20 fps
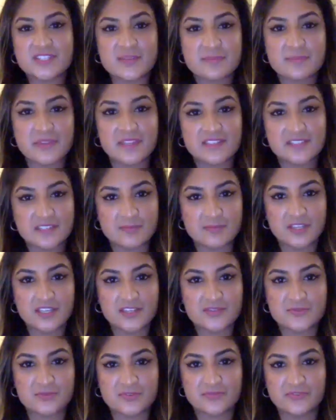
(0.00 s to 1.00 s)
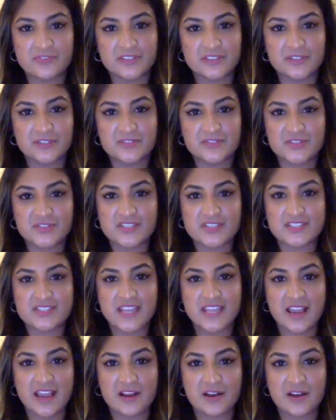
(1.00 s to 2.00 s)
pandemic has revealed just
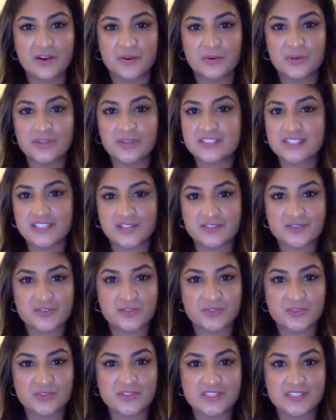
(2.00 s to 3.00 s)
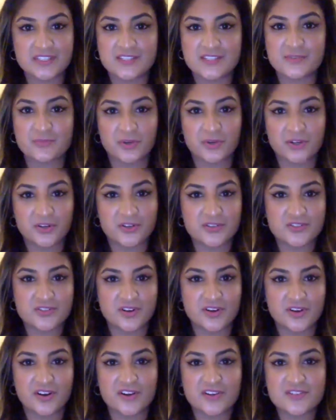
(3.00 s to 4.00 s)
how essential these workers
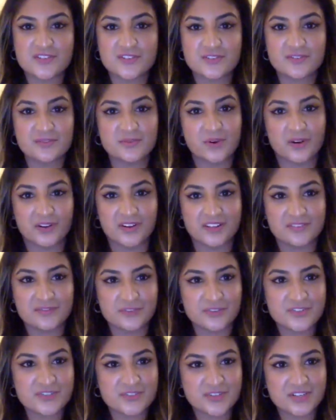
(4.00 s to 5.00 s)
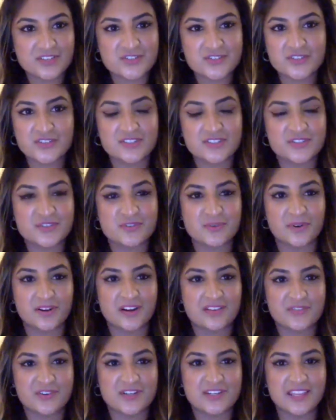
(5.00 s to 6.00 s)
are to our infrastructure and to our
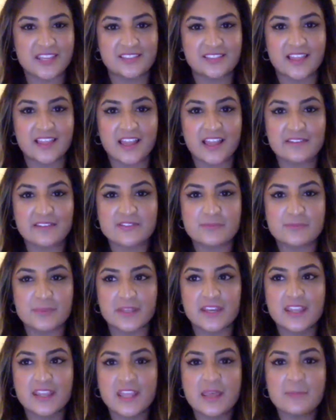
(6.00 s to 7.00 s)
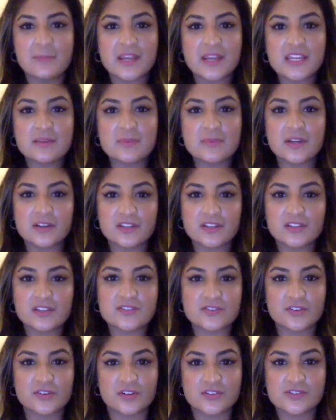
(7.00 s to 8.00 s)
everyday lives. But many Americans
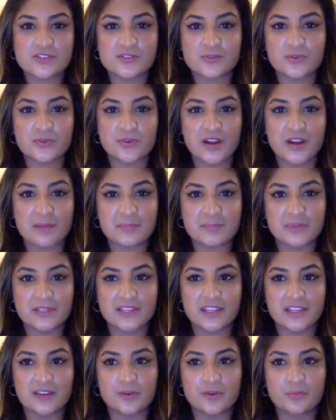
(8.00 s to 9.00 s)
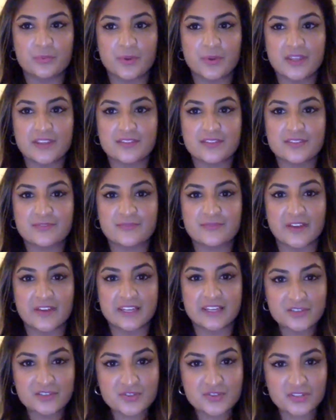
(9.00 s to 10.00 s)
are also grappling with
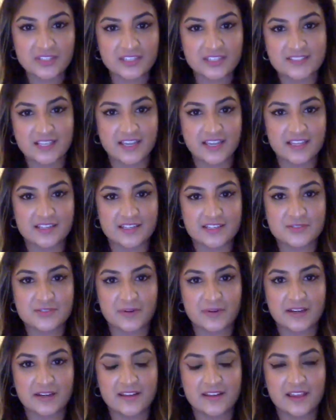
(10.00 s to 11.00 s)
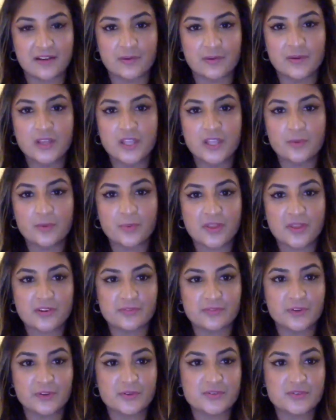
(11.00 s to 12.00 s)
financial anxieties right now, whether
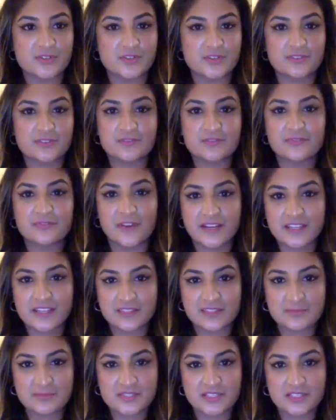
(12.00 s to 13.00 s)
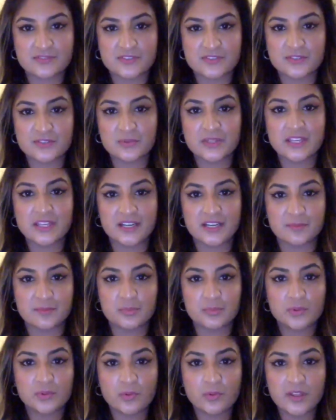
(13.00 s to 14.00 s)
folks are finding themselves newly
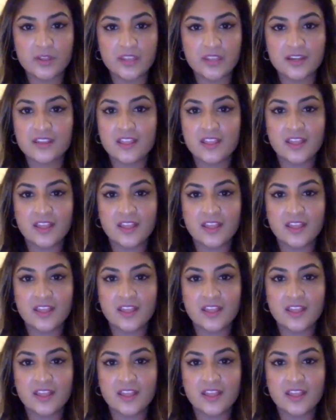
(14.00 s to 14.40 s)
unemployed,